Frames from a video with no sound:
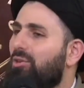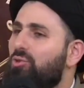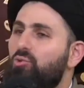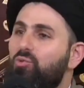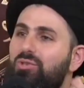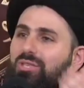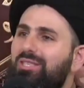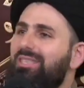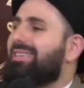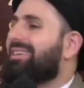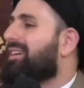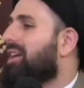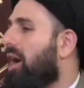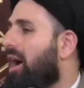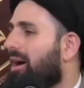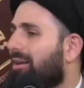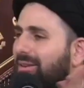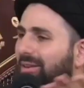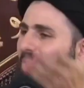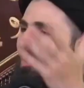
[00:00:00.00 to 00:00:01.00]
You see
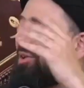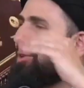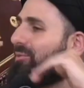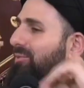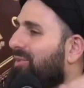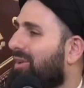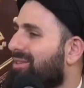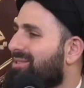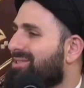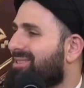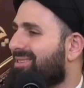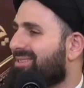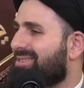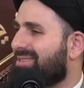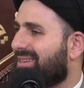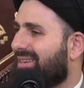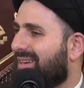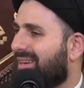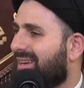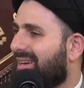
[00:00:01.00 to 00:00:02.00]
God in their faces.
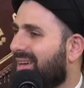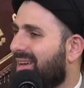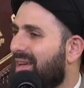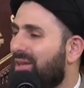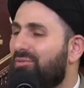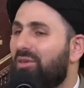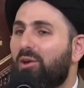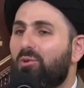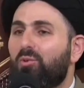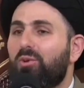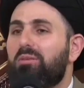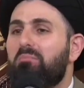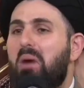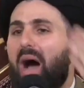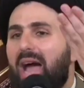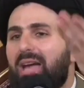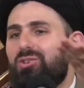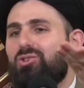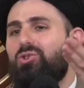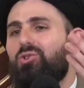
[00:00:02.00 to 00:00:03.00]
They
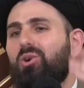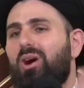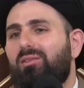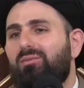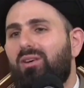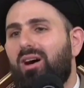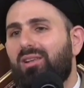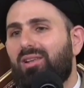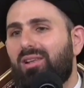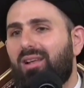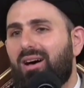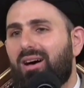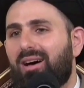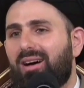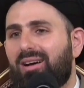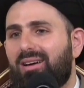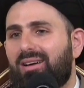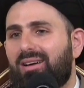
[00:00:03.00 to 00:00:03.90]
remind you of Allah.